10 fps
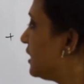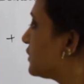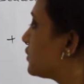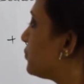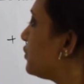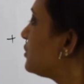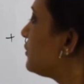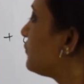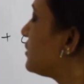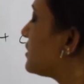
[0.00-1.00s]
suppose
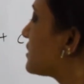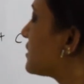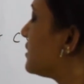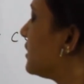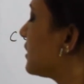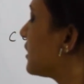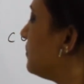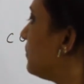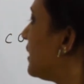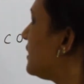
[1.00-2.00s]
if this
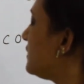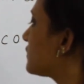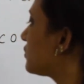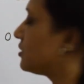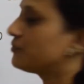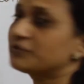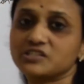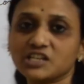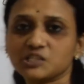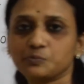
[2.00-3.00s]
combines or if it is
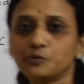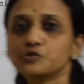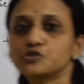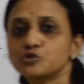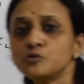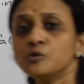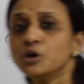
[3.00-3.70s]
exposed to